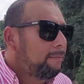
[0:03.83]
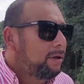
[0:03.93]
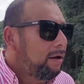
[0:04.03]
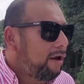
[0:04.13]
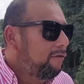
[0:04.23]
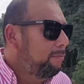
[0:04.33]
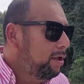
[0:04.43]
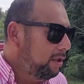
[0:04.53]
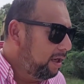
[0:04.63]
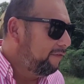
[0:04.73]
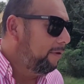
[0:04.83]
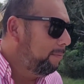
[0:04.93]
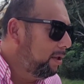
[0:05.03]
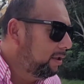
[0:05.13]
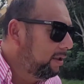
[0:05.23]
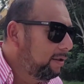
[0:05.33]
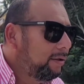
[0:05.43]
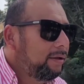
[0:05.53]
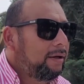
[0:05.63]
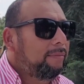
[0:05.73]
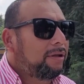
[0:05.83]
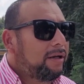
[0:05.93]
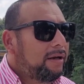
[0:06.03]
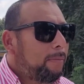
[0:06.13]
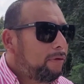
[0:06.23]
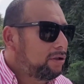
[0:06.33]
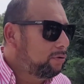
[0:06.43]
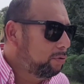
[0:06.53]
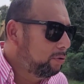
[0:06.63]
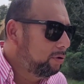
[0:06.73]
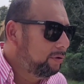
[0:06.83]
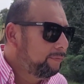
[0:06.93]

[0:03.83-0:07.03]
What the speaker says: because having meeting after meeting, telling about this road.